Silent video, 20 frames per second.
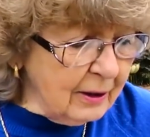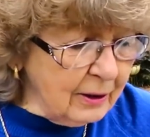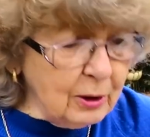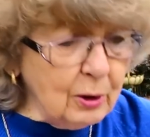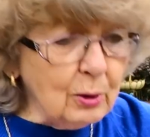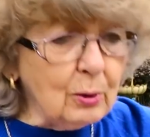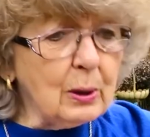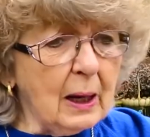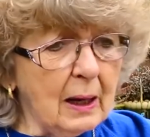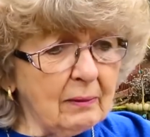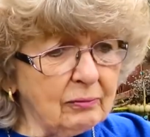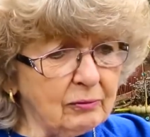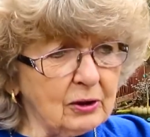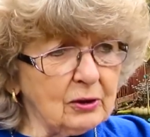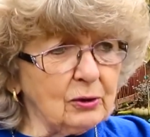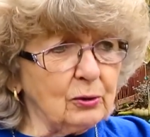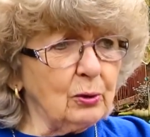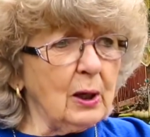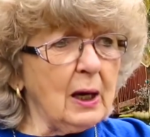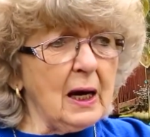You have
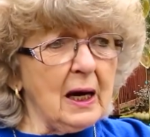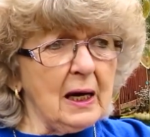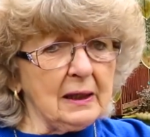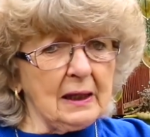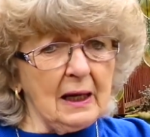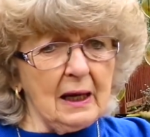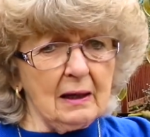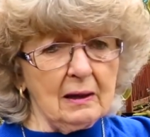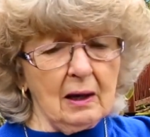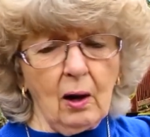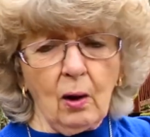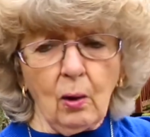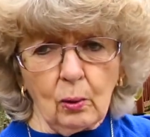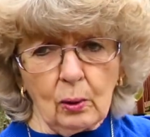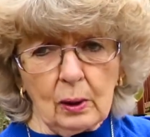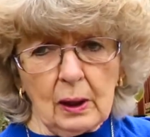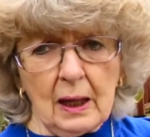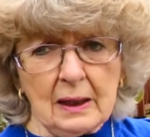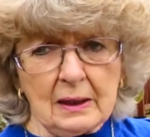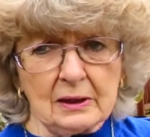to drag out
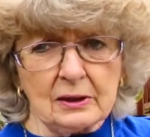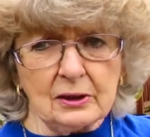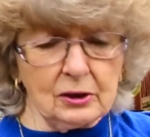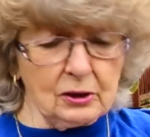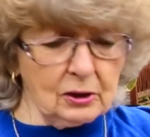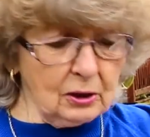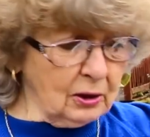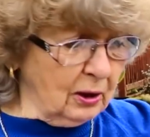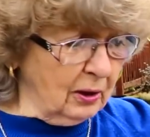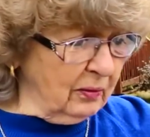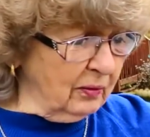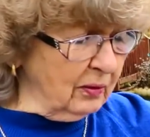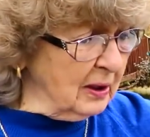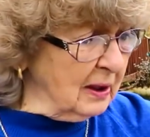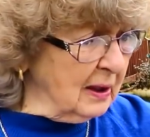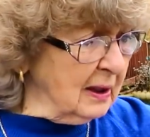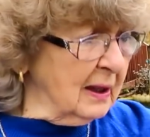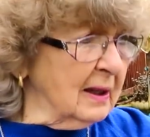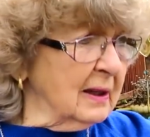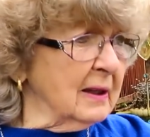all kind of stuff
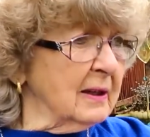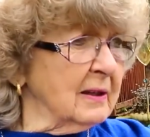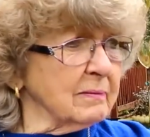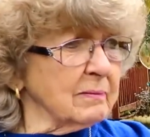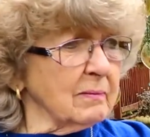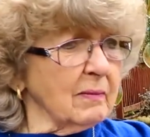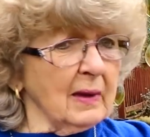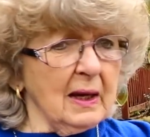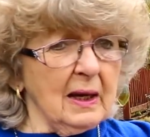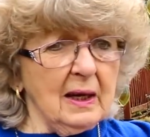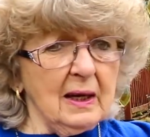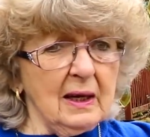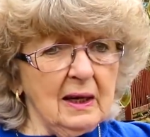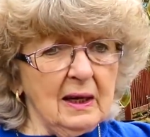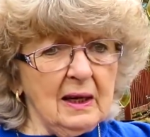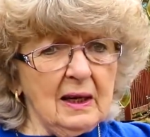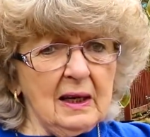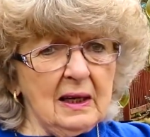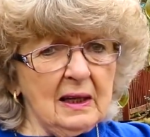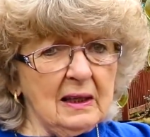
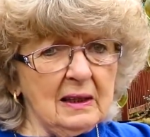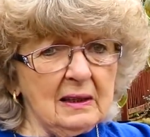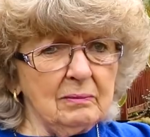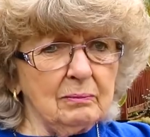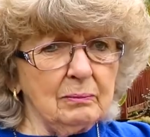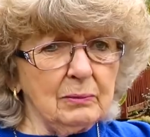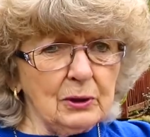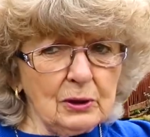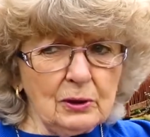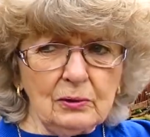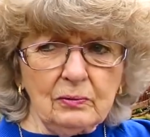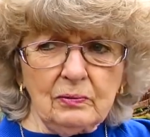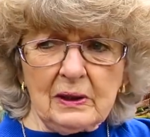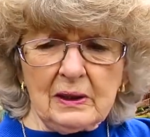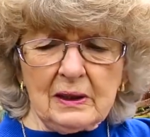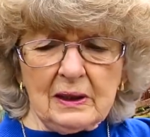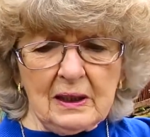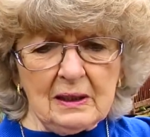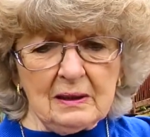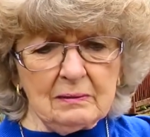and move
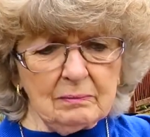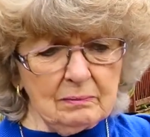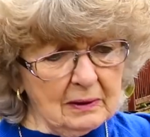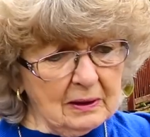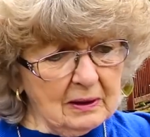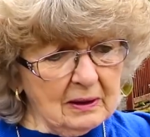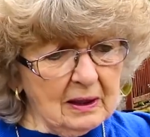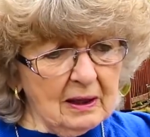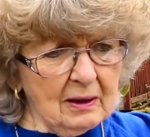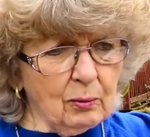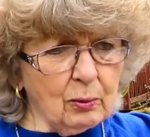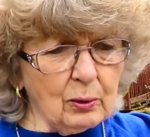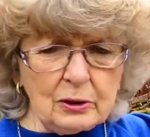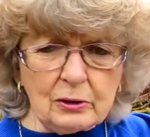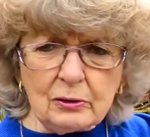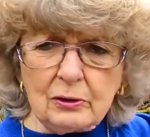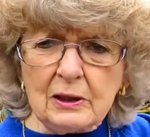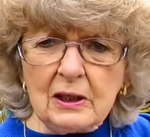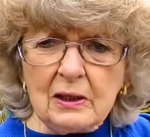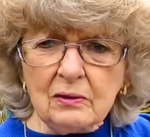it, and
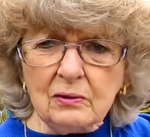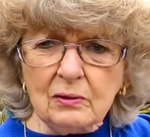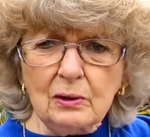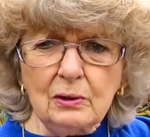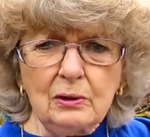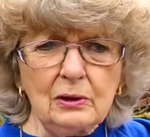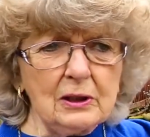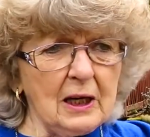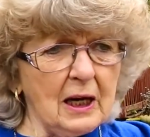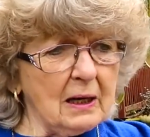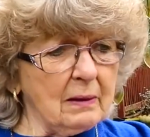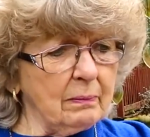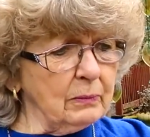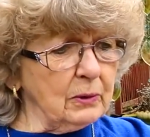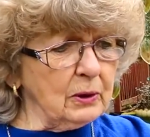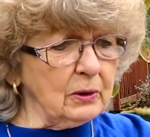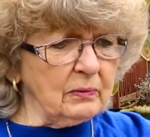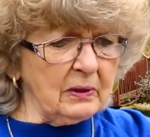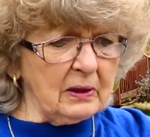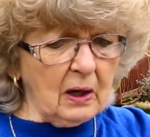when you get through, you got to
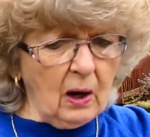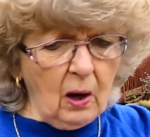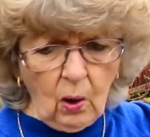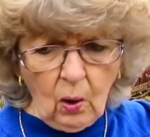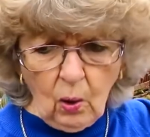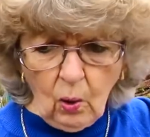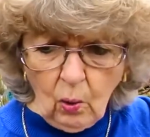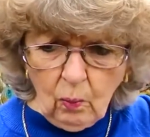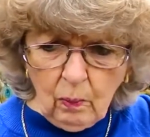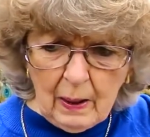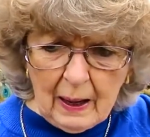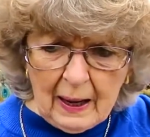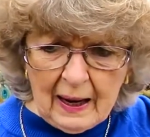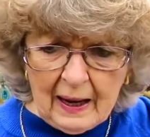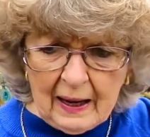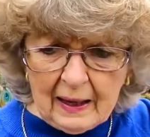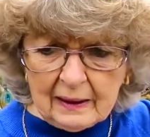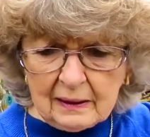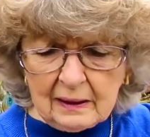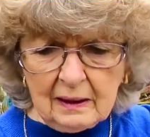move it all
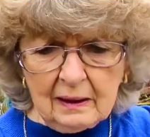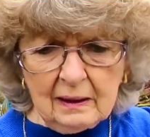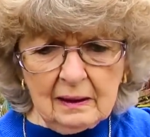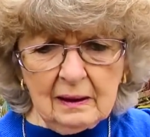back.